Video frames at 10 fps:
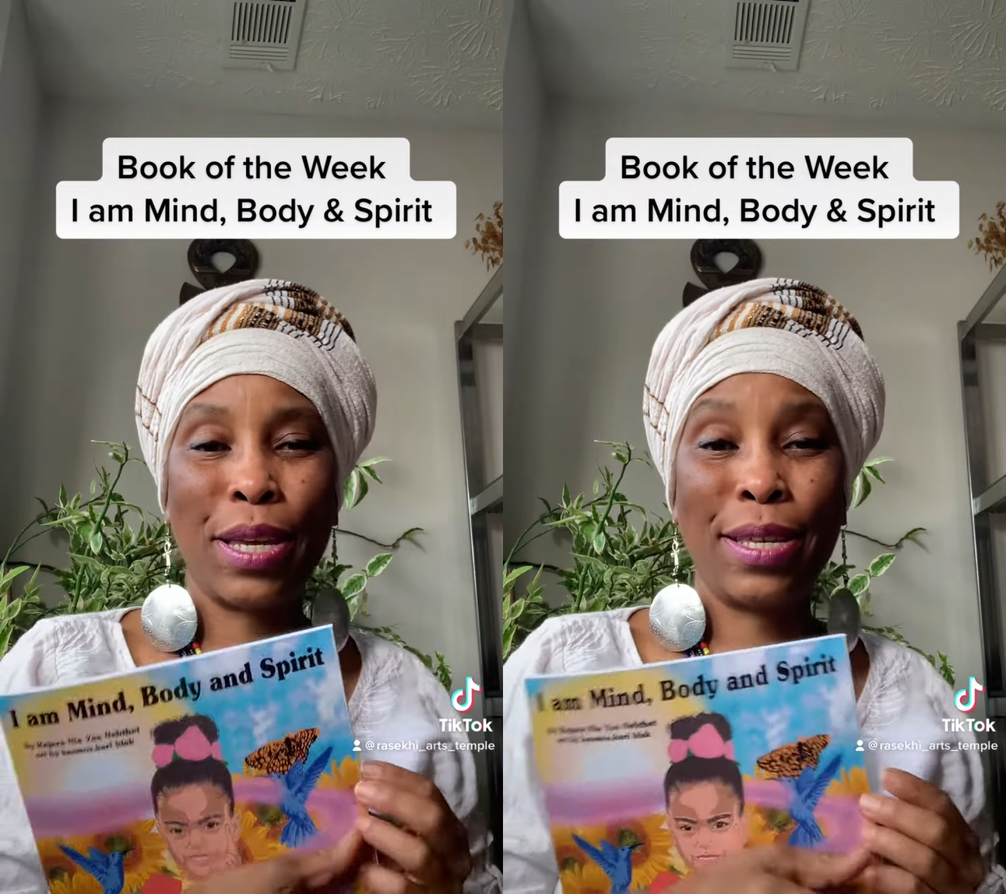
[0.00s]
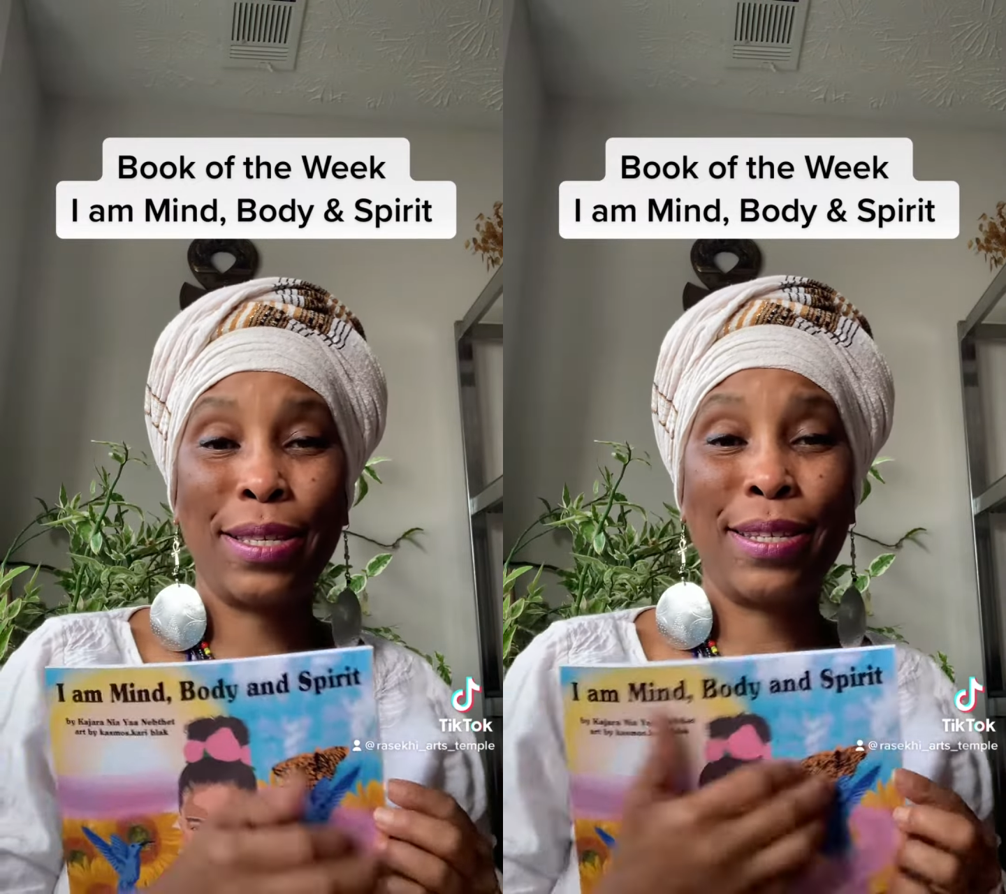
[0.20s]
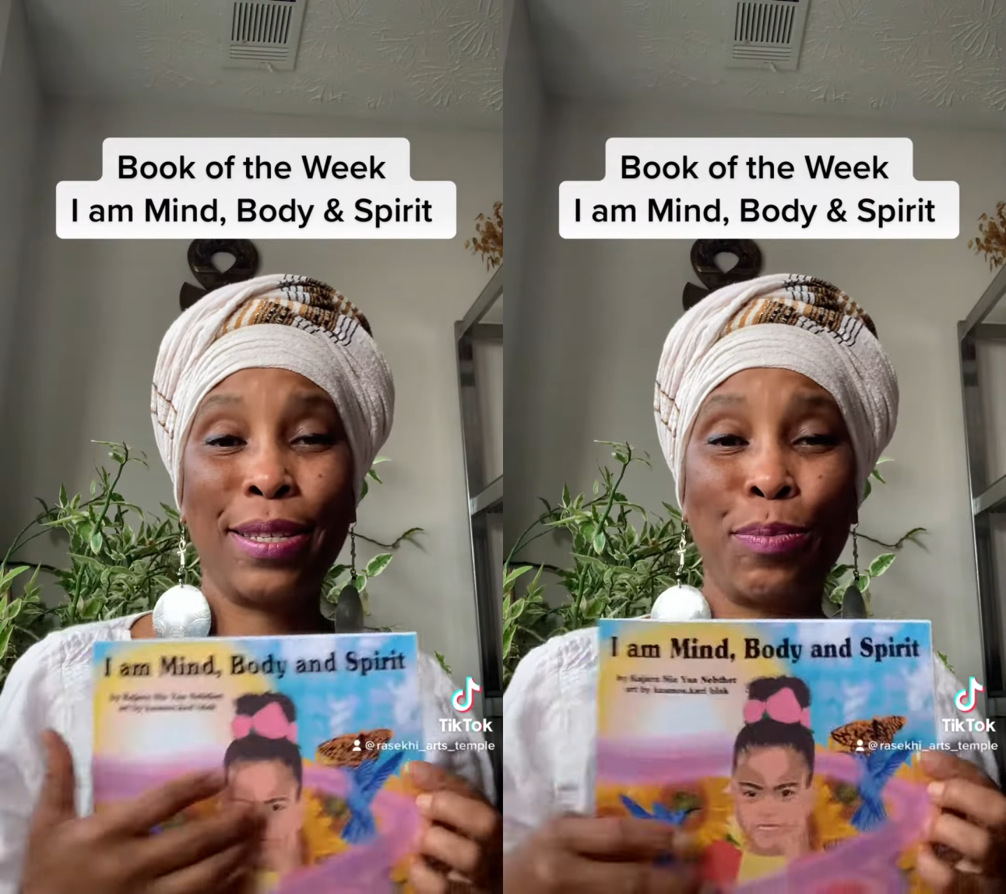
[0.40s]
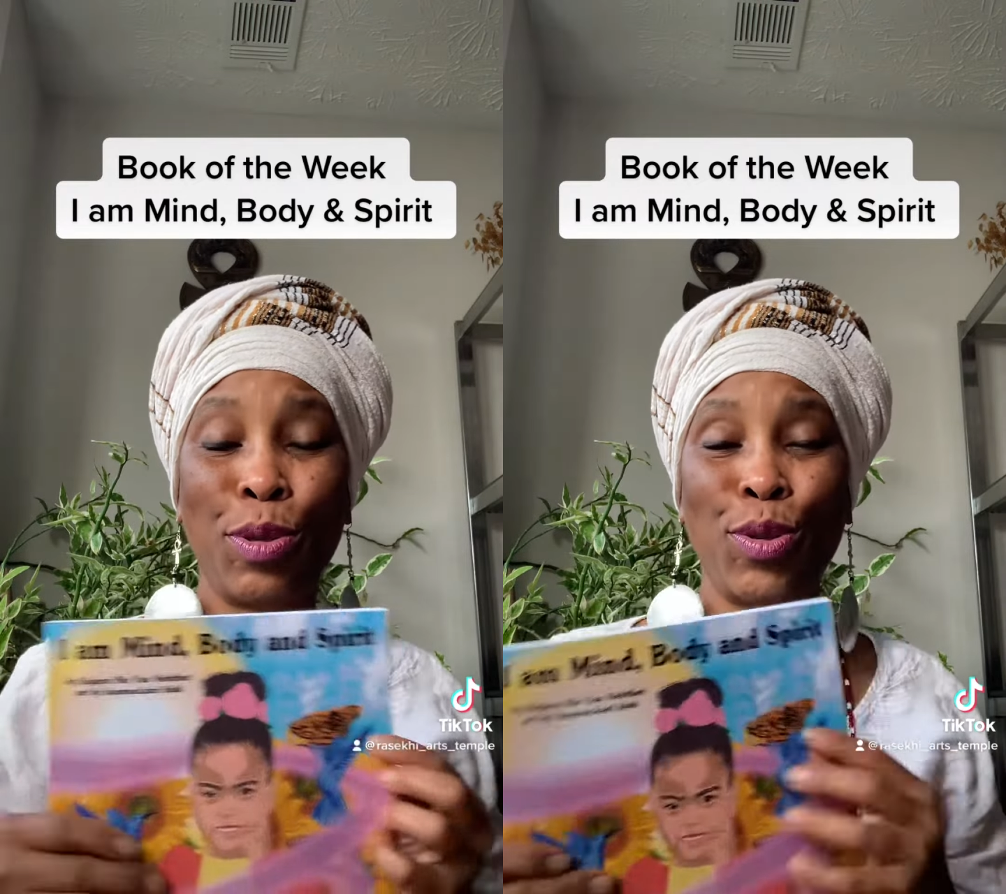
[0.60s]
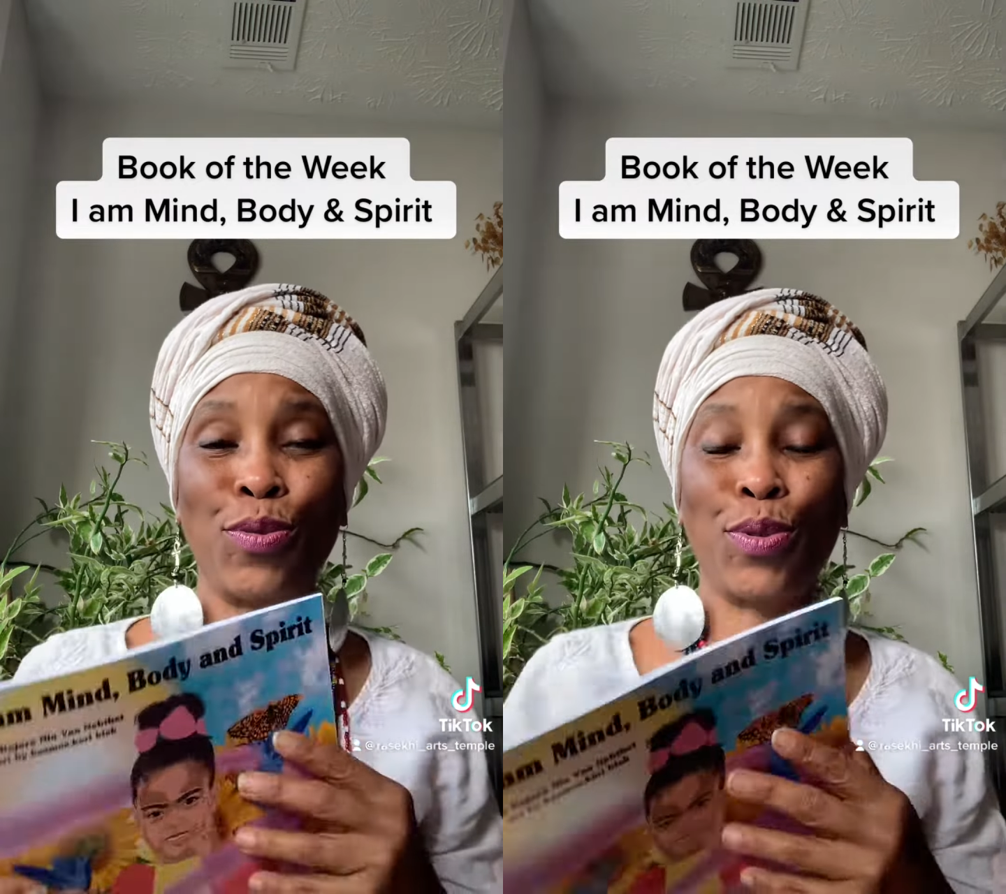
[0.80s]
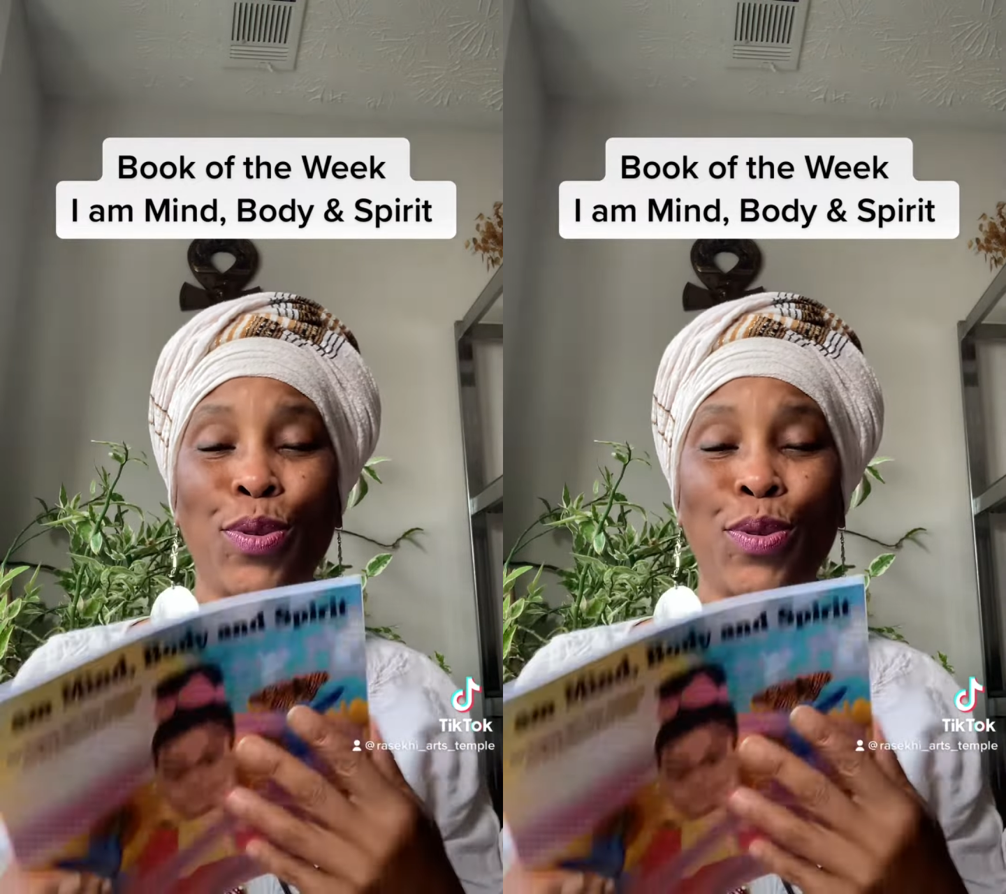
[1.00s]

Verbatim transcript: is just beautiful.